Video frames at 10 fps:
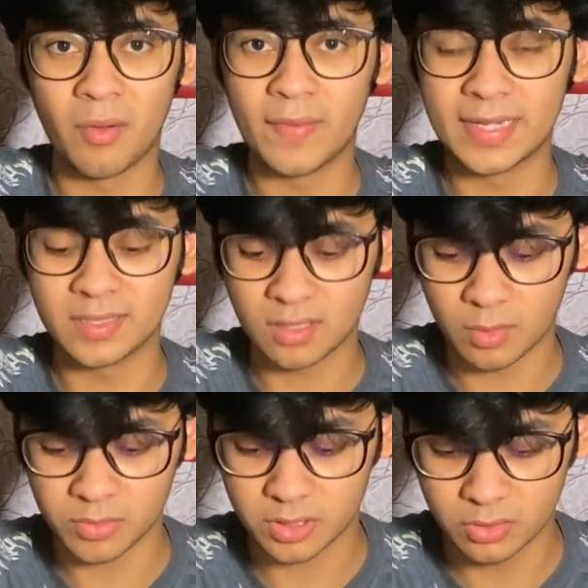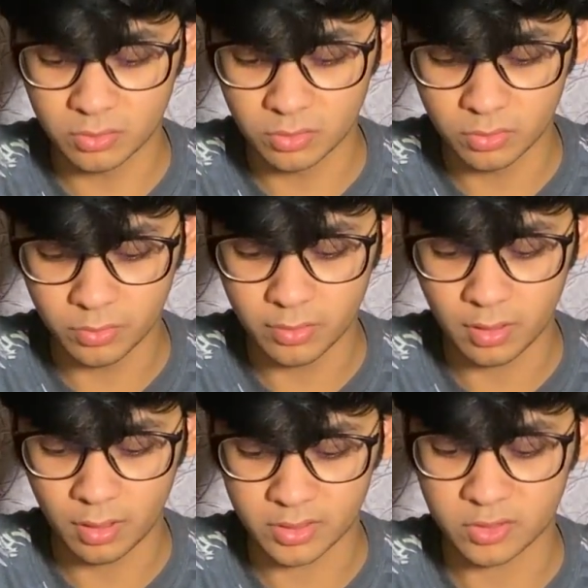when it comes to
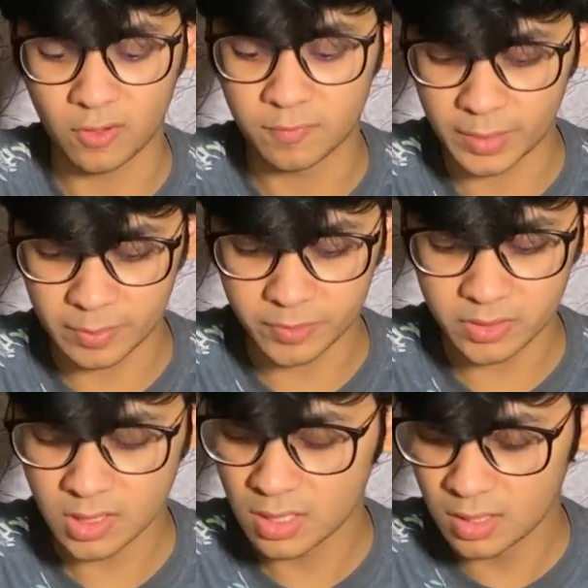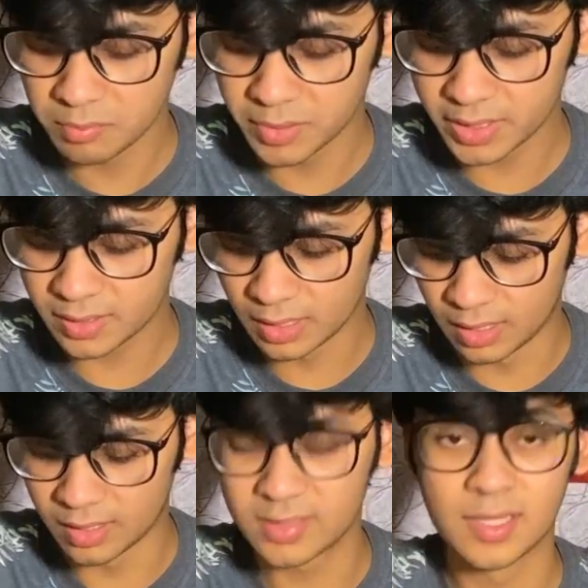solved papers,
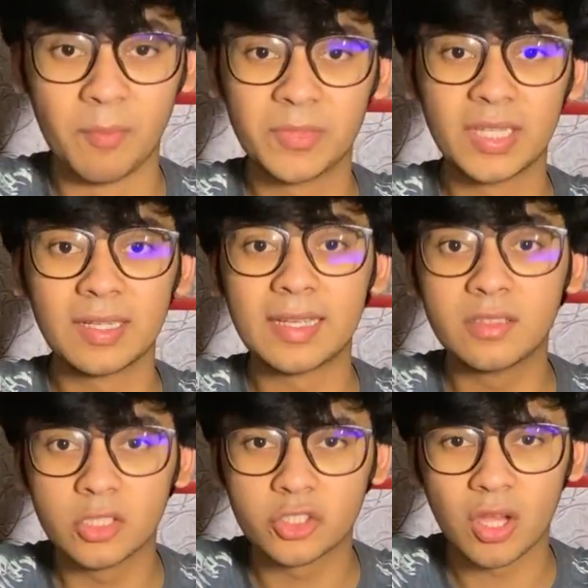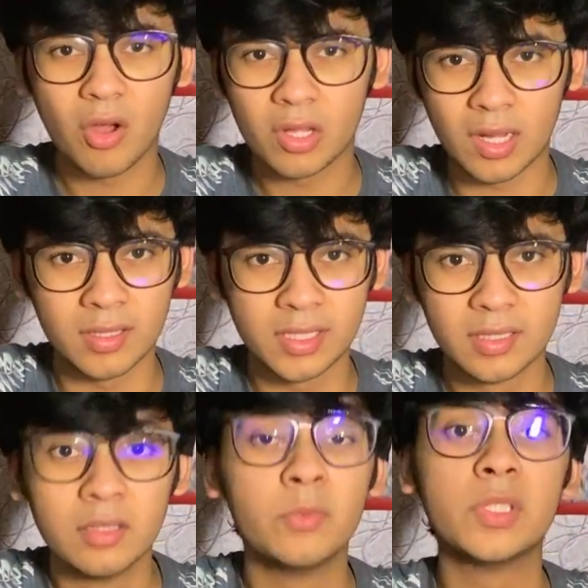but something like Disha or
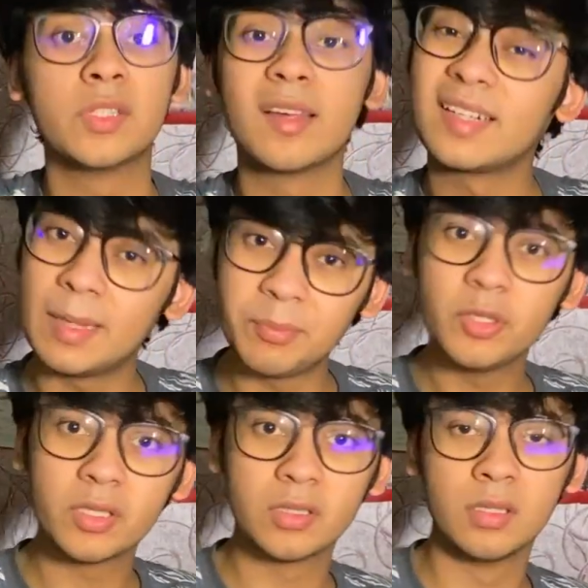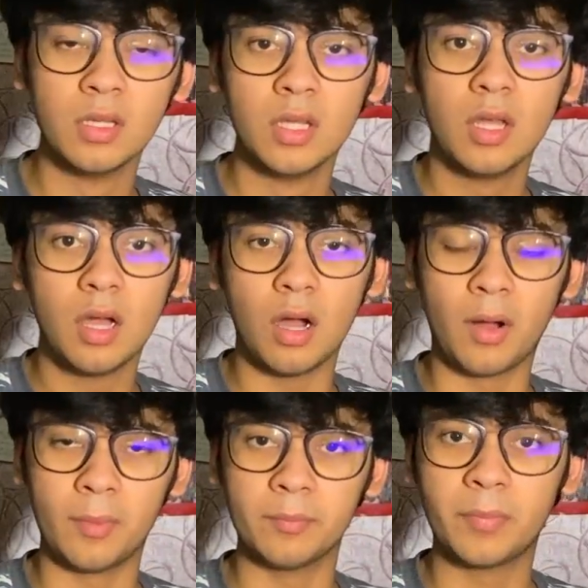Aryan, which are reputed
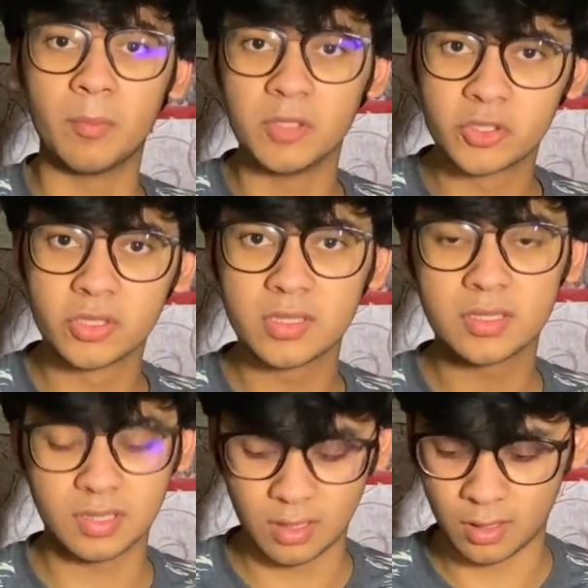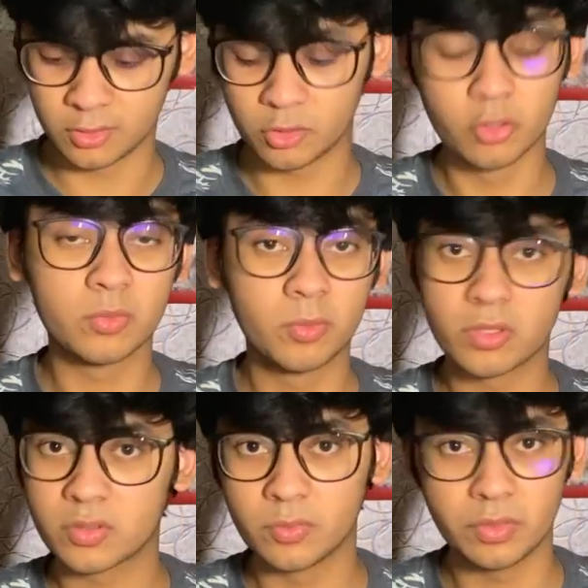publishers, those
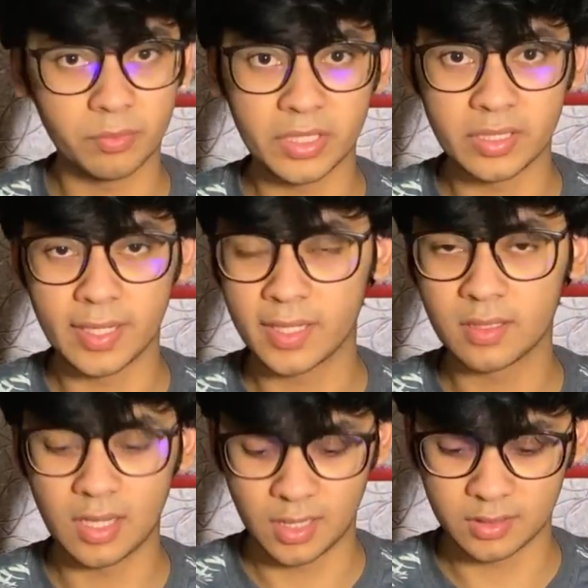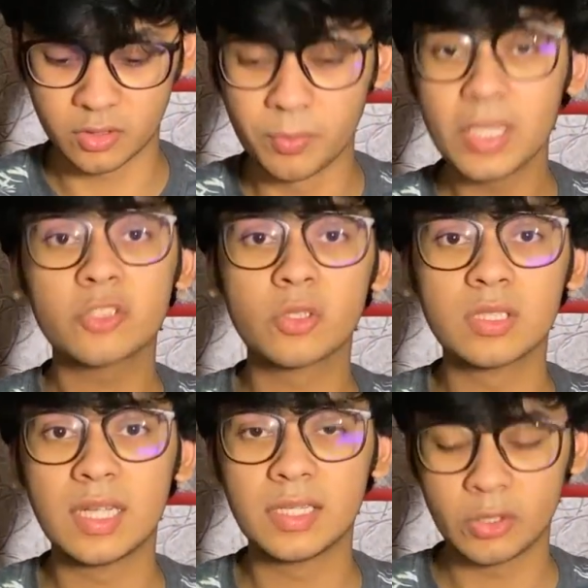books will be great. And so make sure
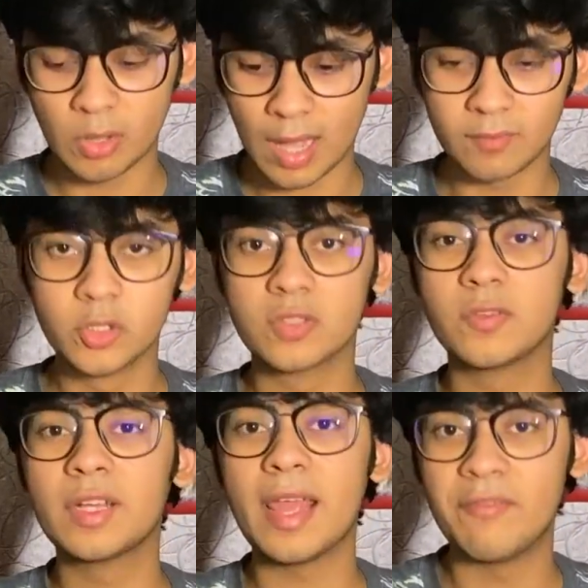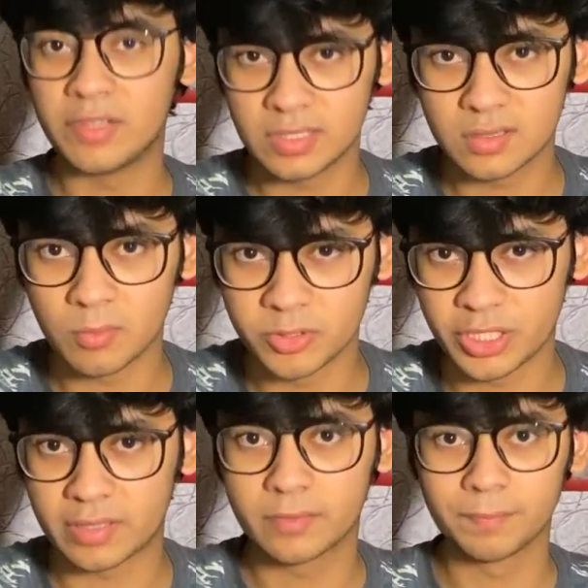that you have those for every
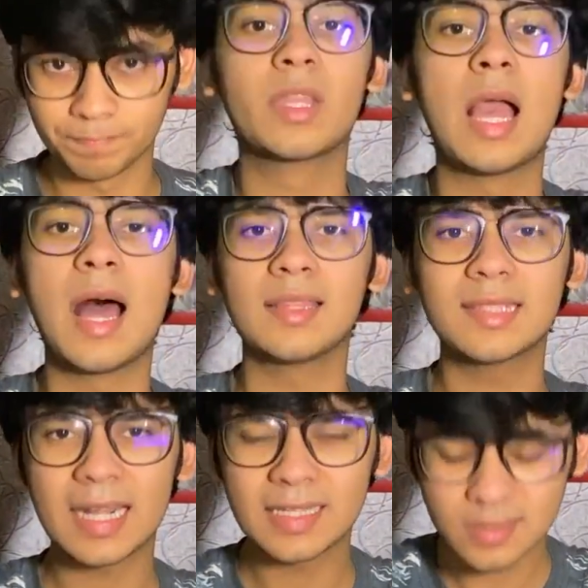subject. And that